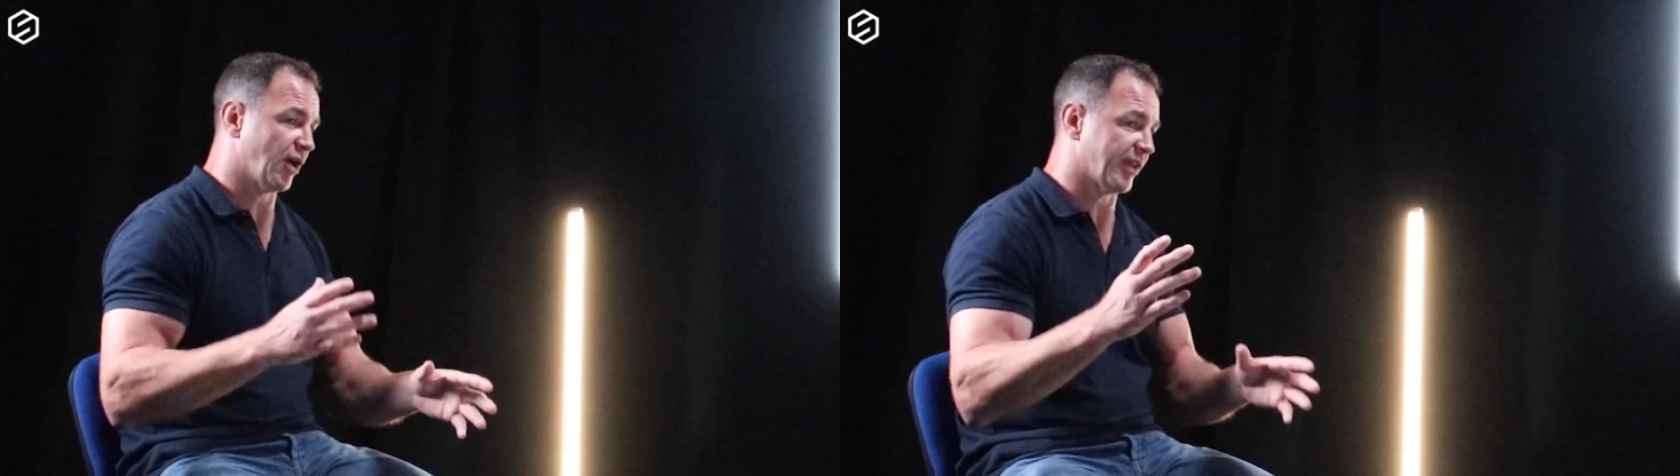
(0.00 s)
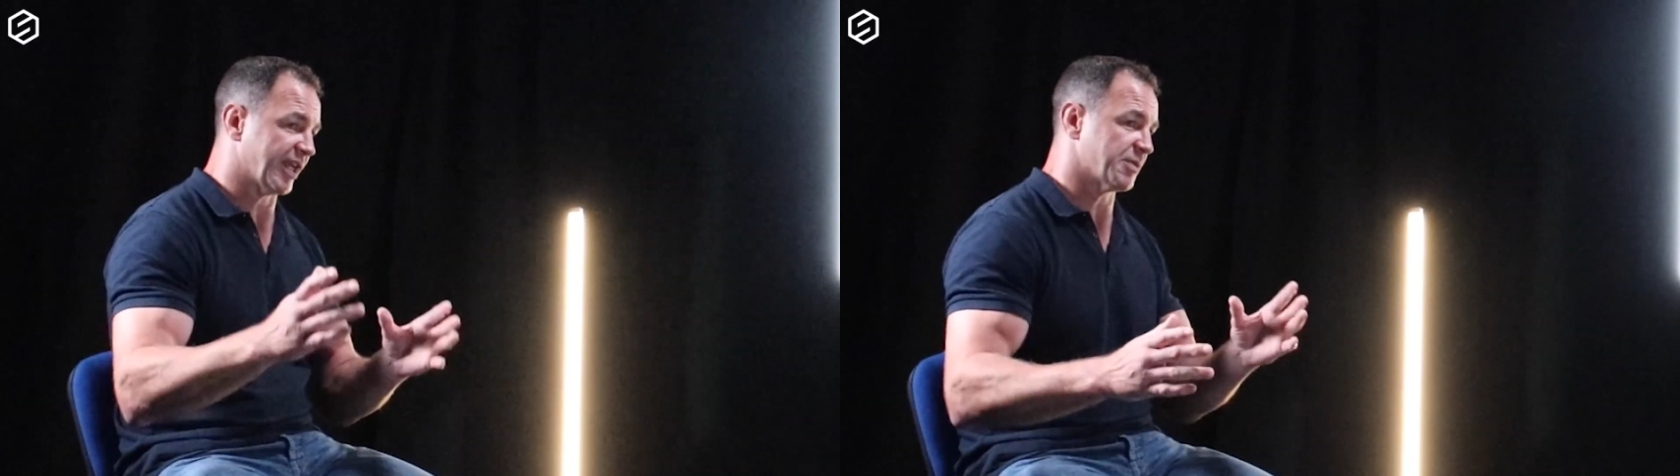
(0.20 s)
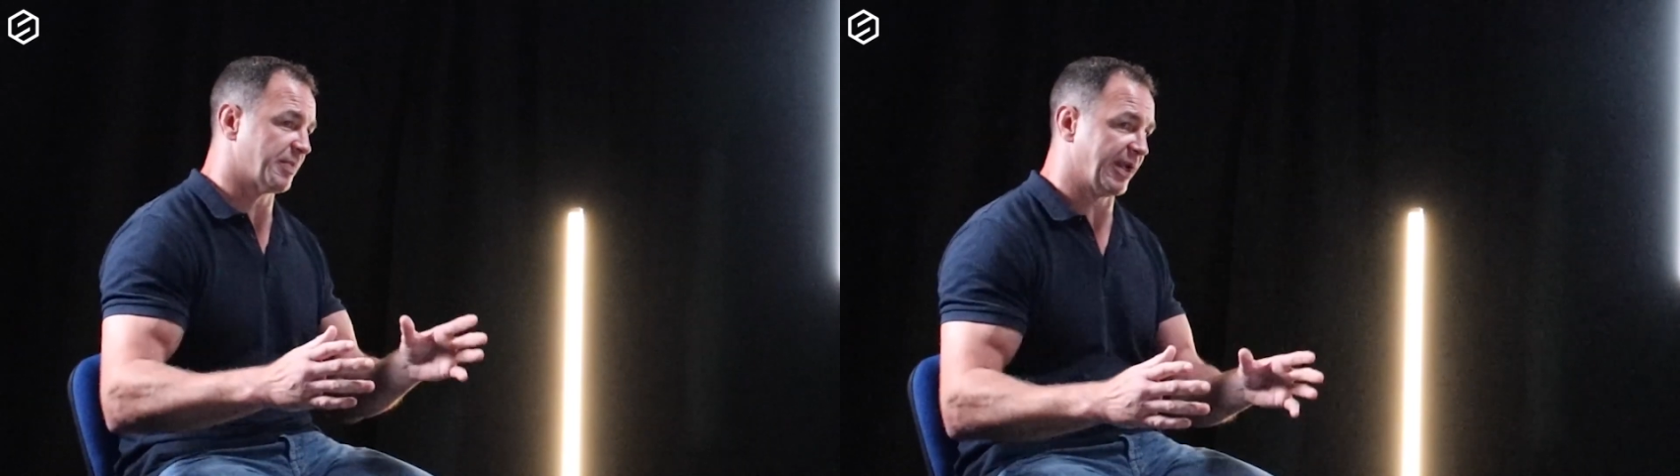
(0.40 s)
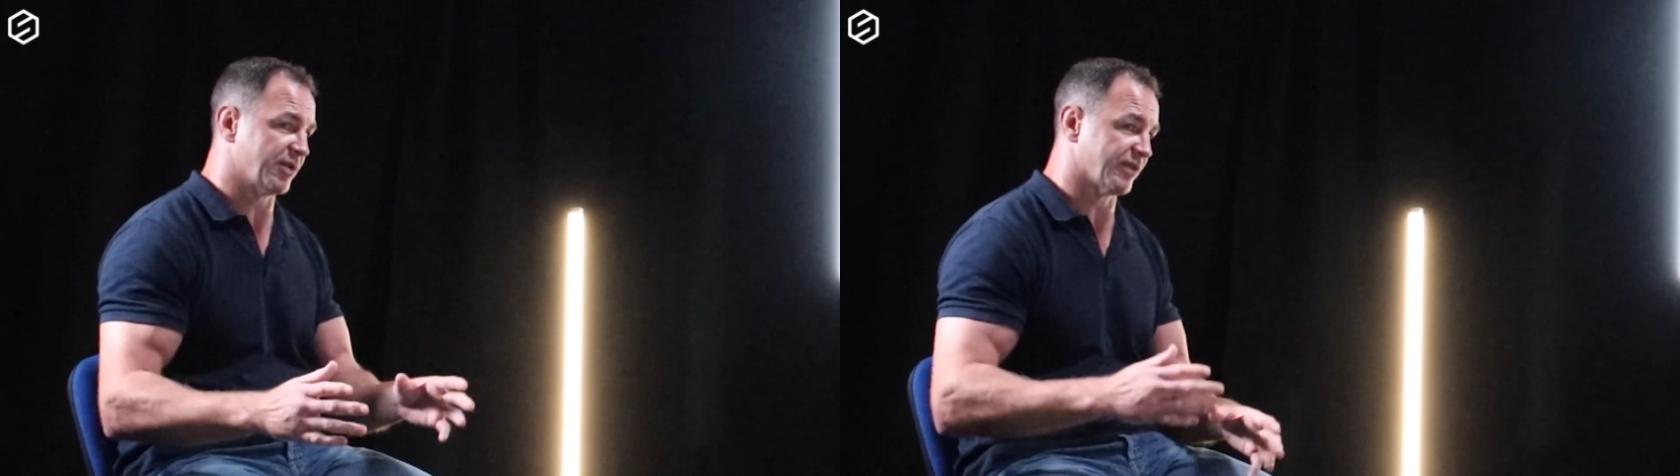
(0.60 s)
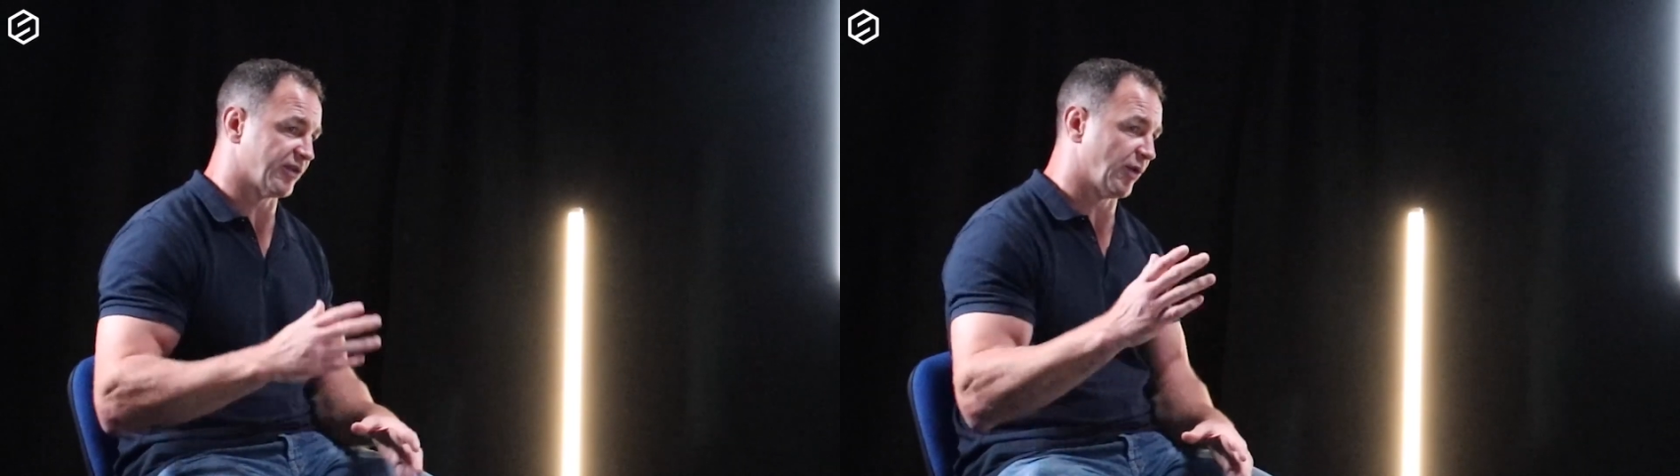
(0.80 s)
all the
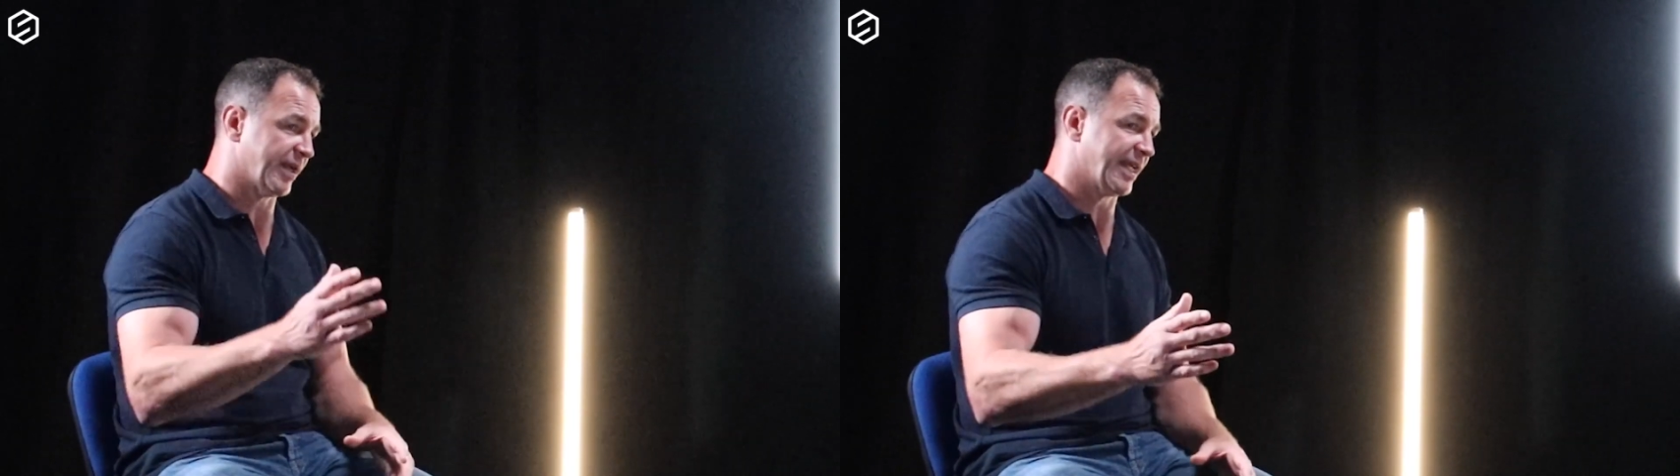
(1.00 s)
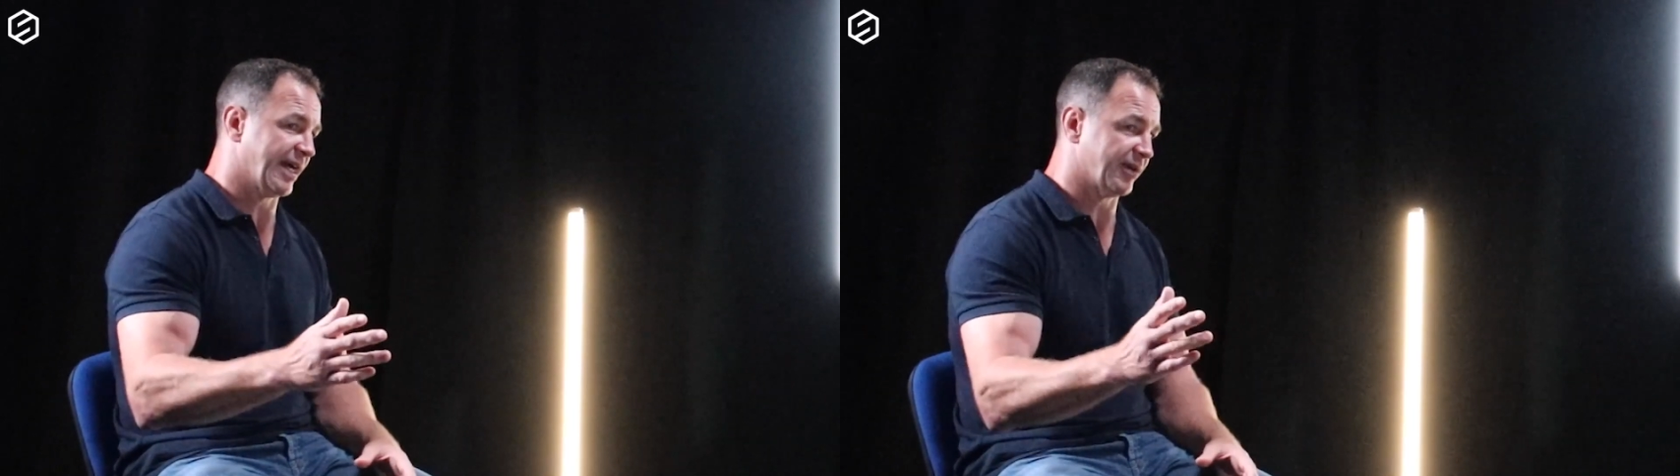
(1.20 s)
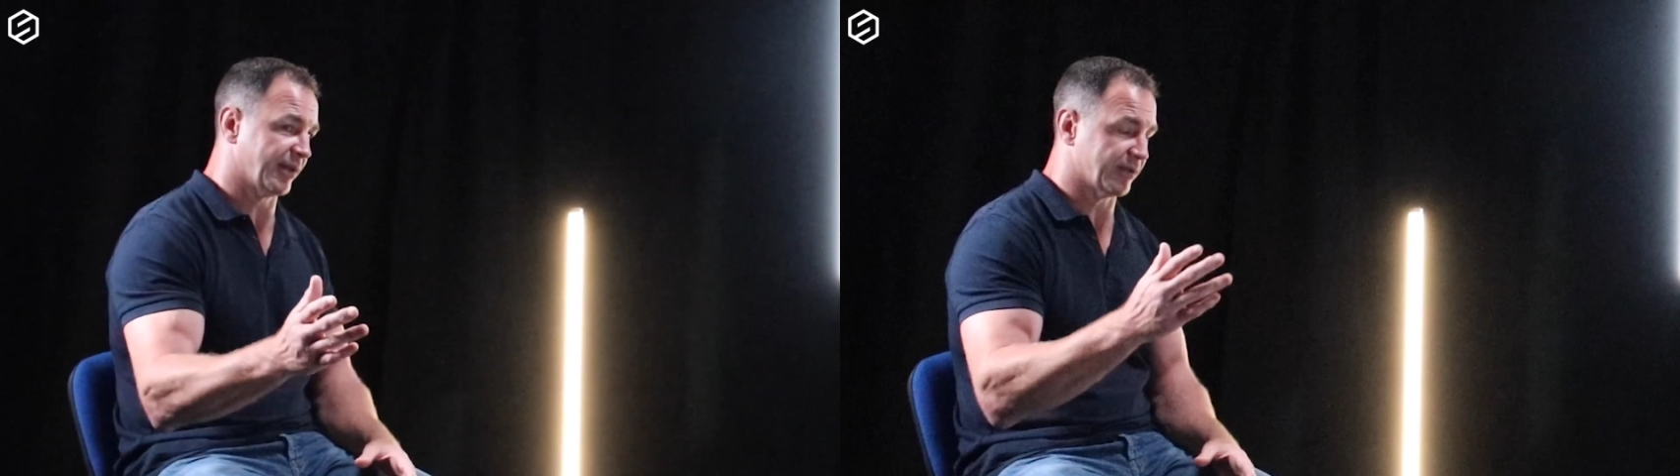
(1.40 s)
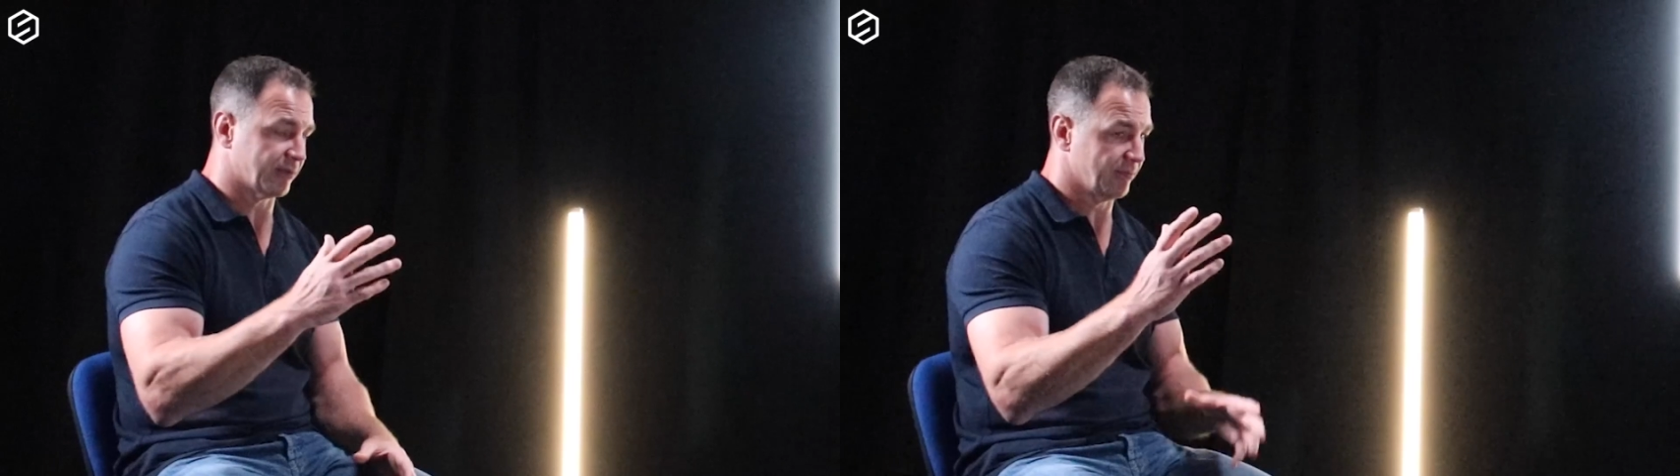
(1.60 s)
experience of going down and